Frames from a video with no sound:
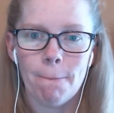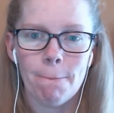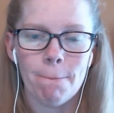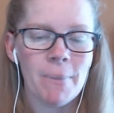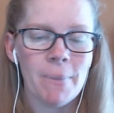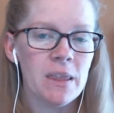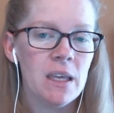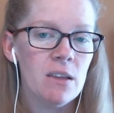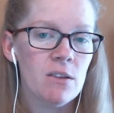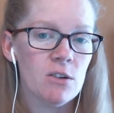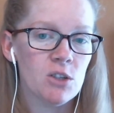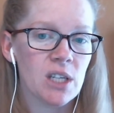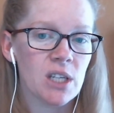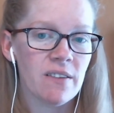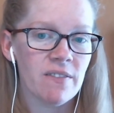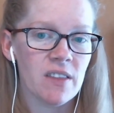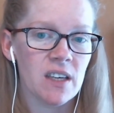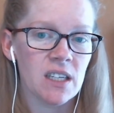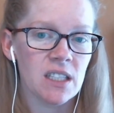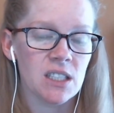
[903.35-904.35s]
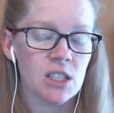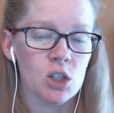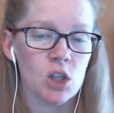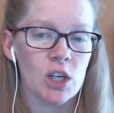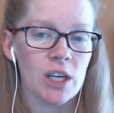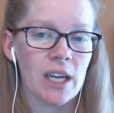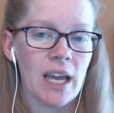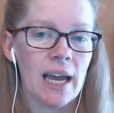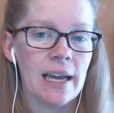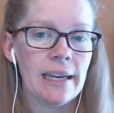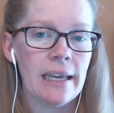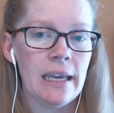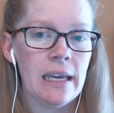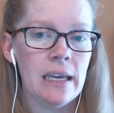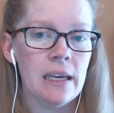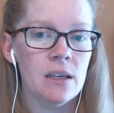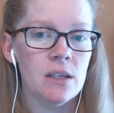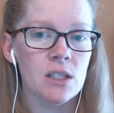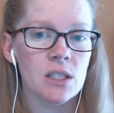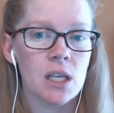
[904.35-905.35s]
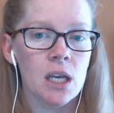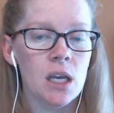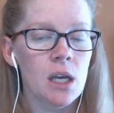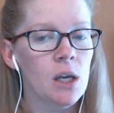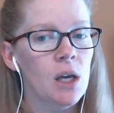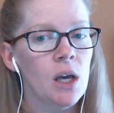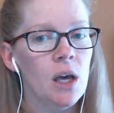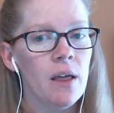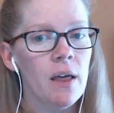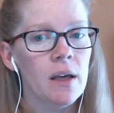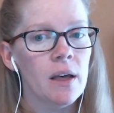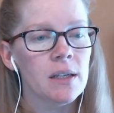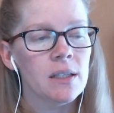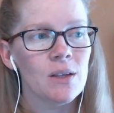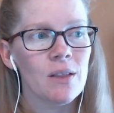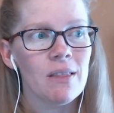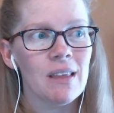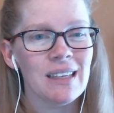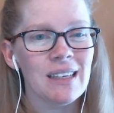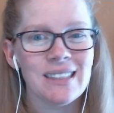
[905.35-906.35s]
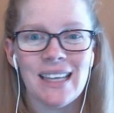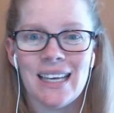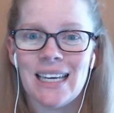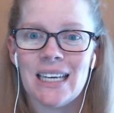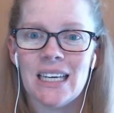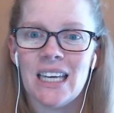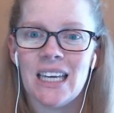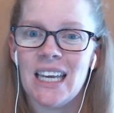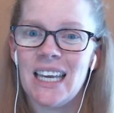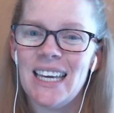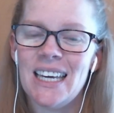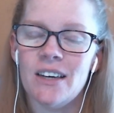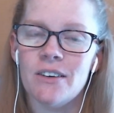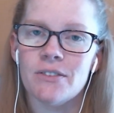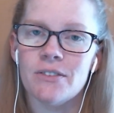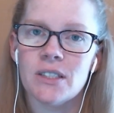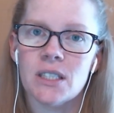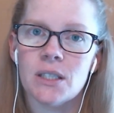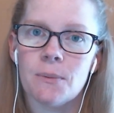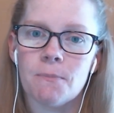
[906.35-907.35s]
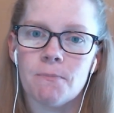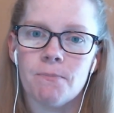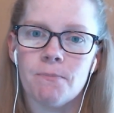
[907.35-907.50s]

But the other side of things to look at is things like gifts.